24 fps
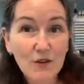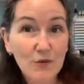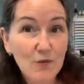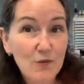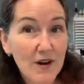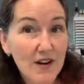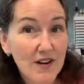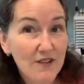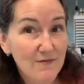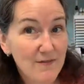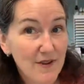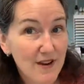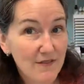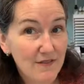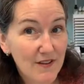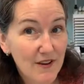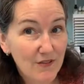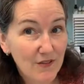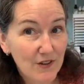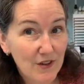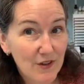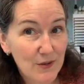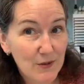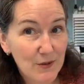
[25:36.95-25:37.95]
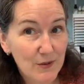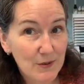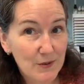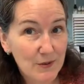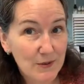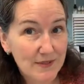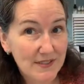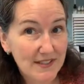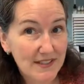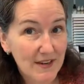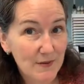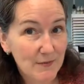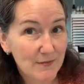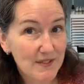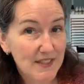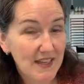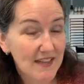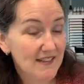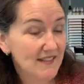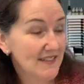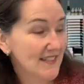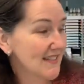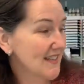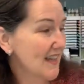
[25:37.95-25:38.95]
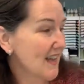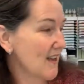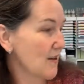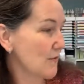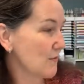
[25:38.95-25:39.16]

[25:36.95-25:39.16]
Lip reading: one of my favorite new stamp sets.